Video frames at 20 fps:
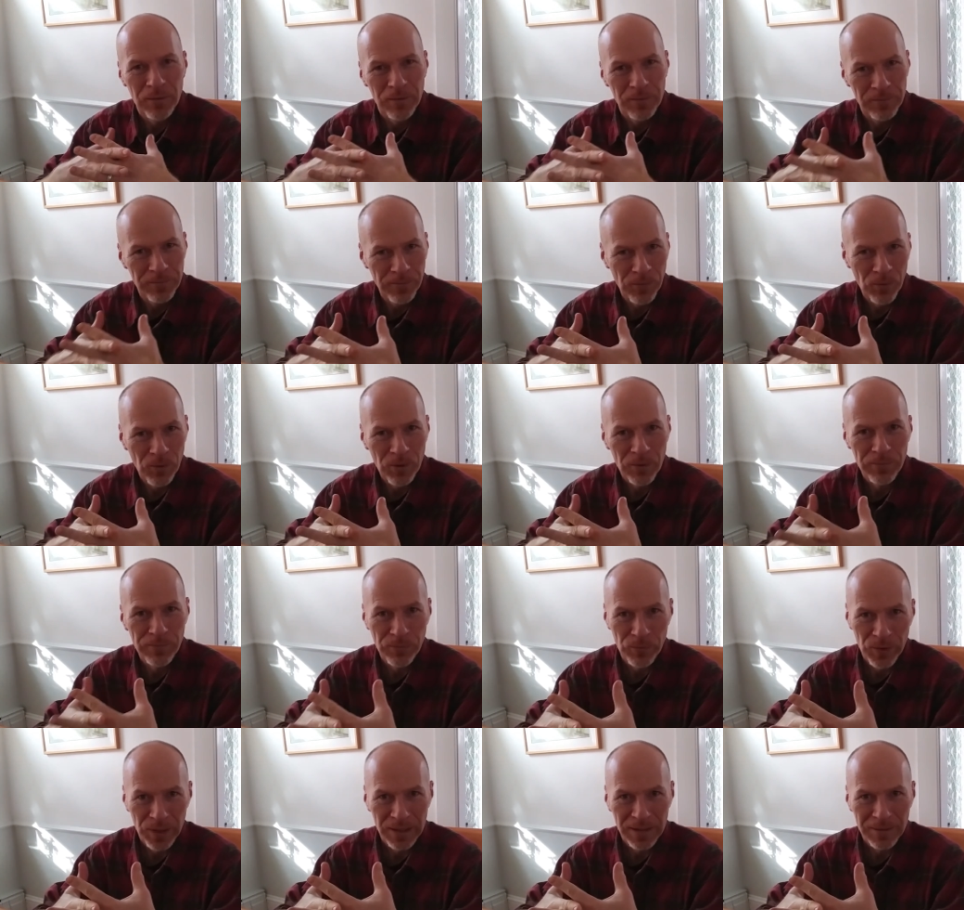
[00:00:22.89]
for
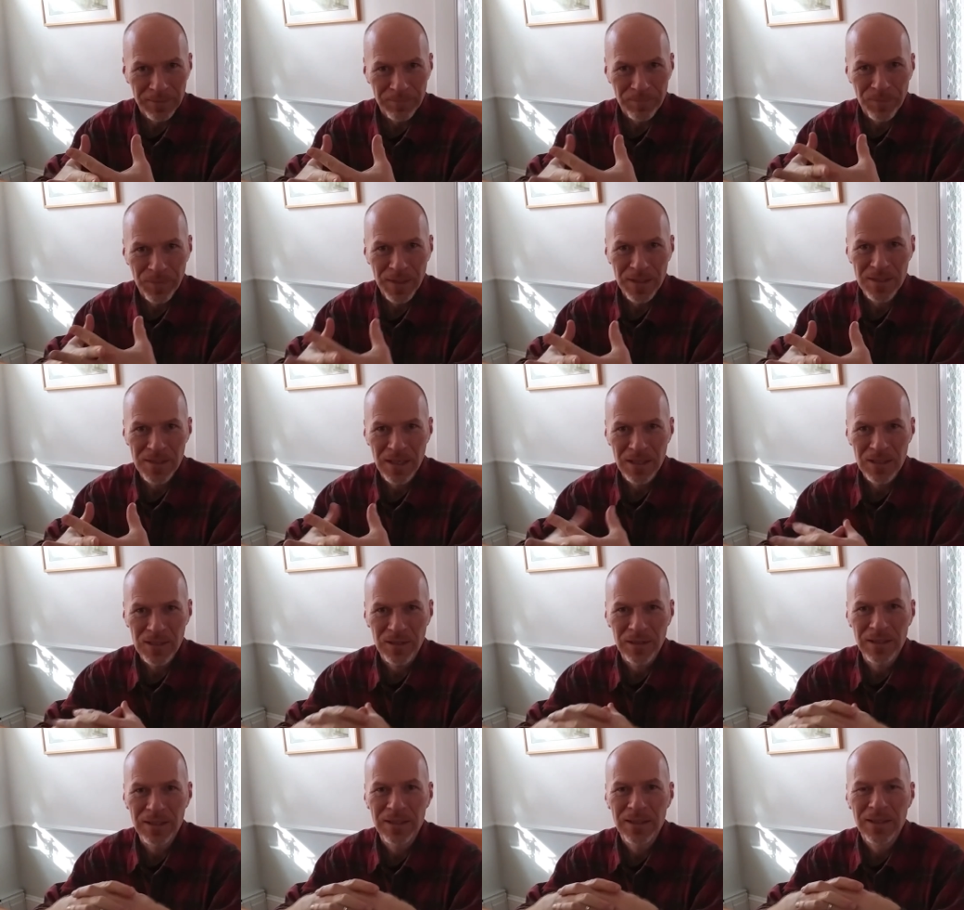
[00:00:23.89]
free,
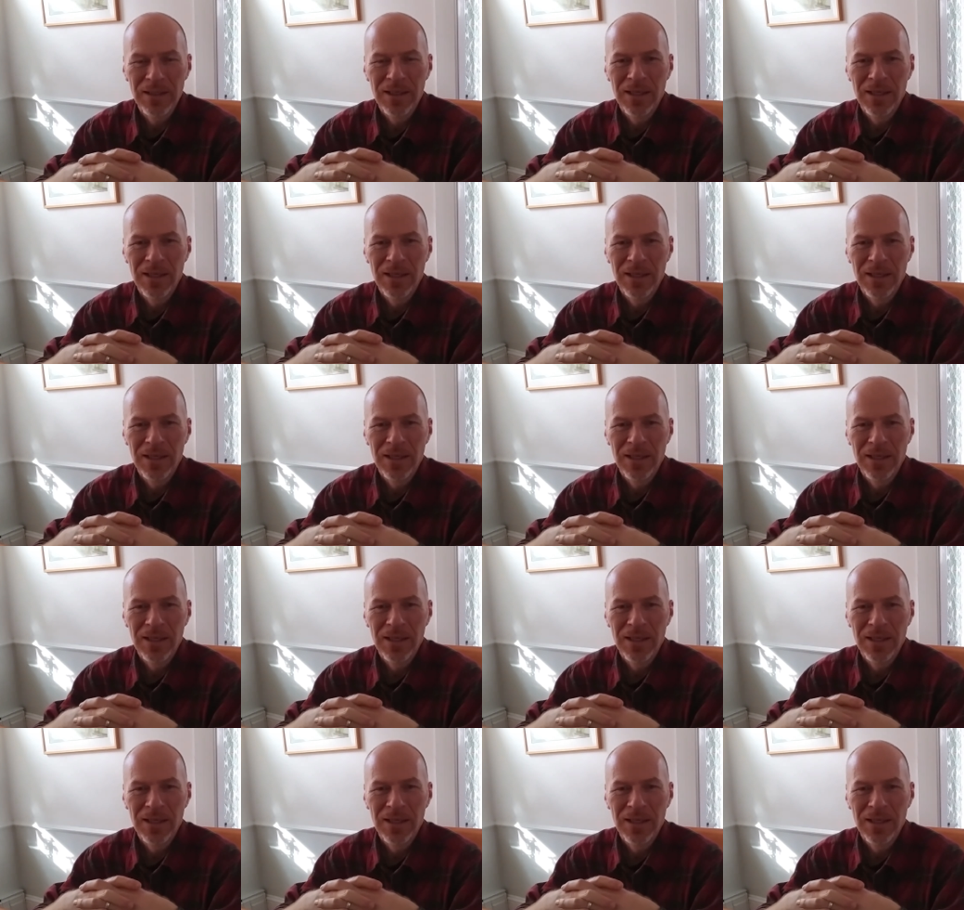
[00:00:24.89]
essentially.